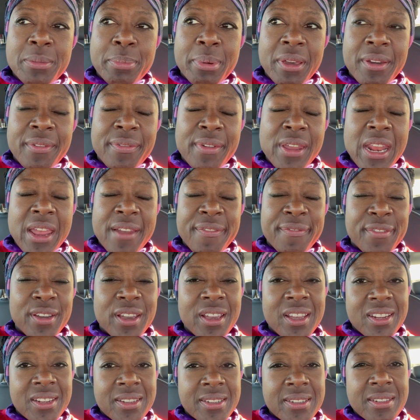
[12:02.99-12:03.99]
bit of an
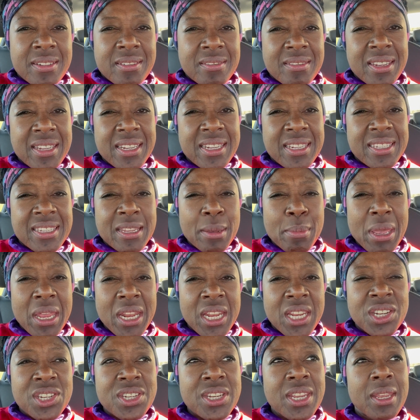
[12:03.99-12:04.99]
effort, needed some
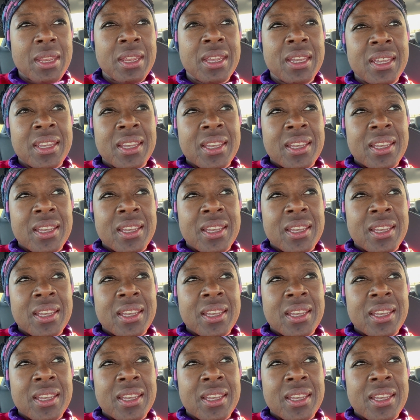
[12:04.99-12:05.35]
energy,